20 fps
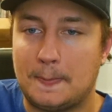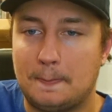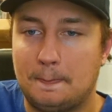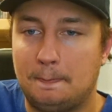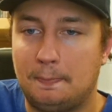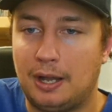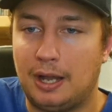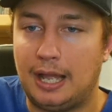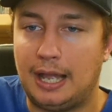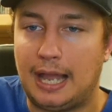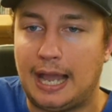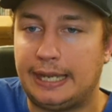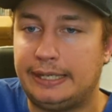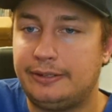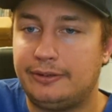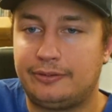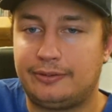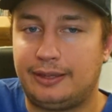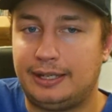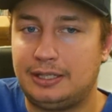But I
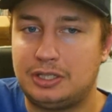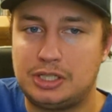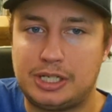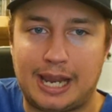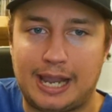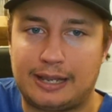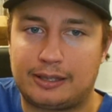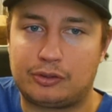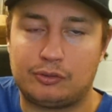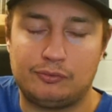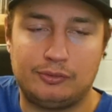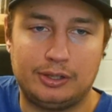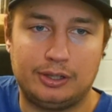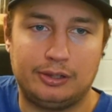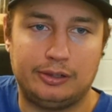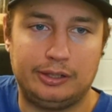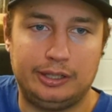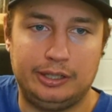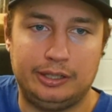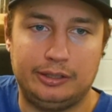just think
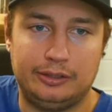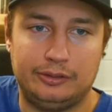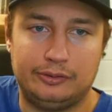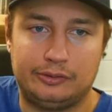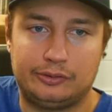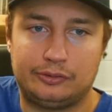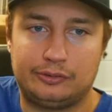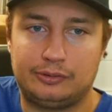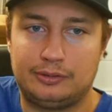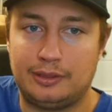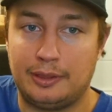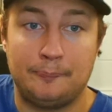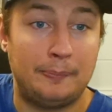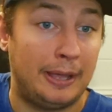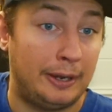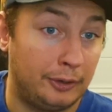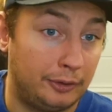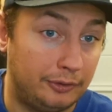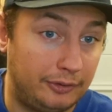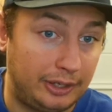Jacksonville is the
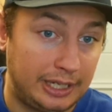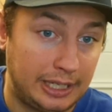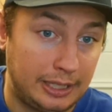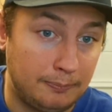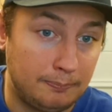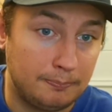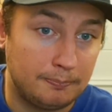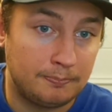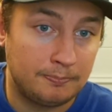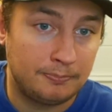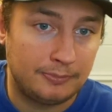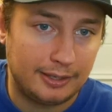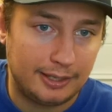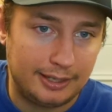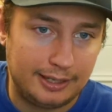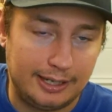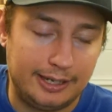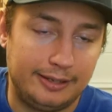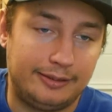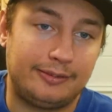better team.
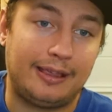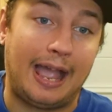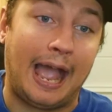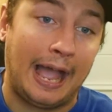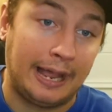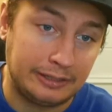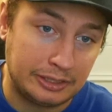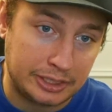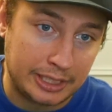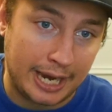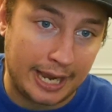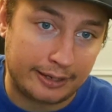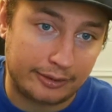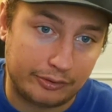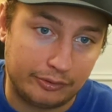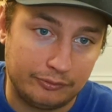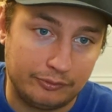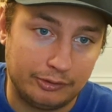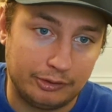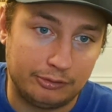It's at
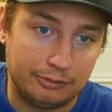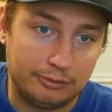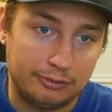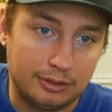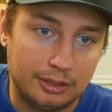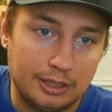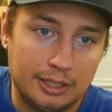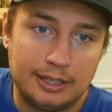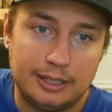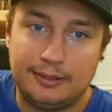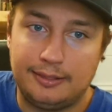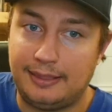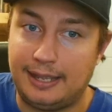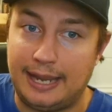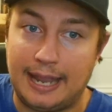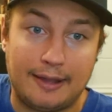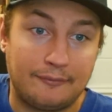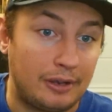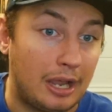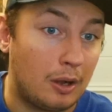Jacksonville. They
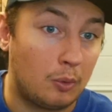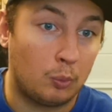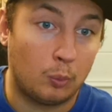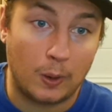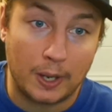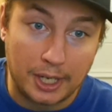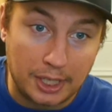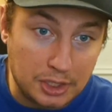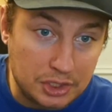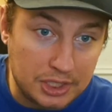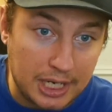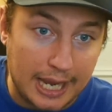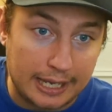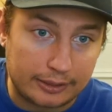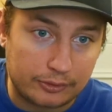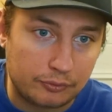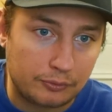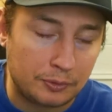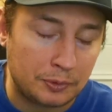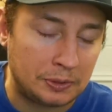have not won in
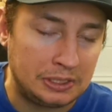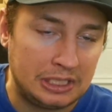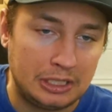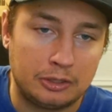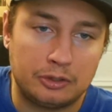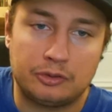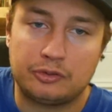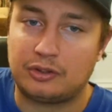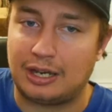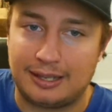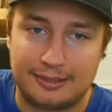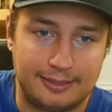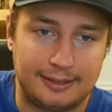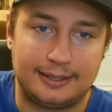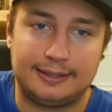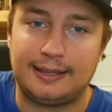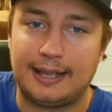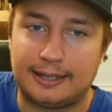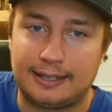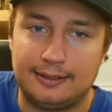Jacksonville in years, and I
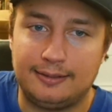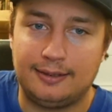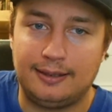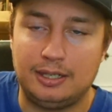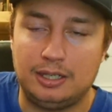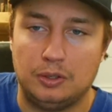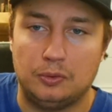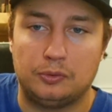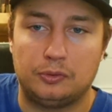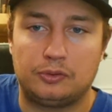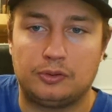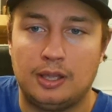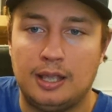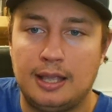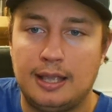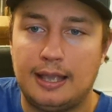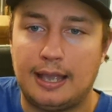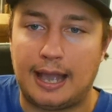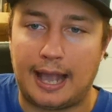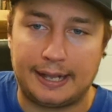think that continues.
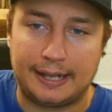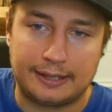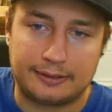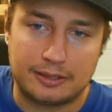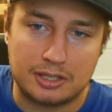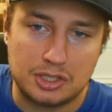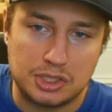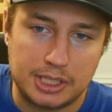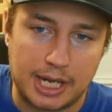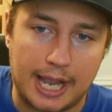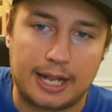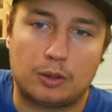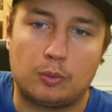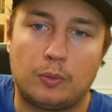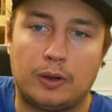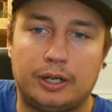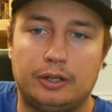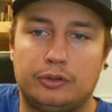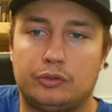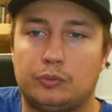I got the
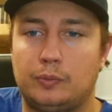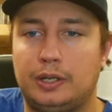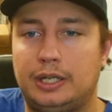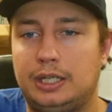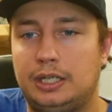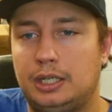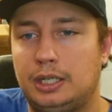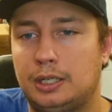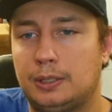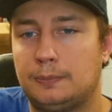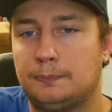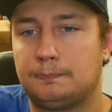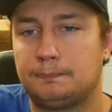Jaguars winning here.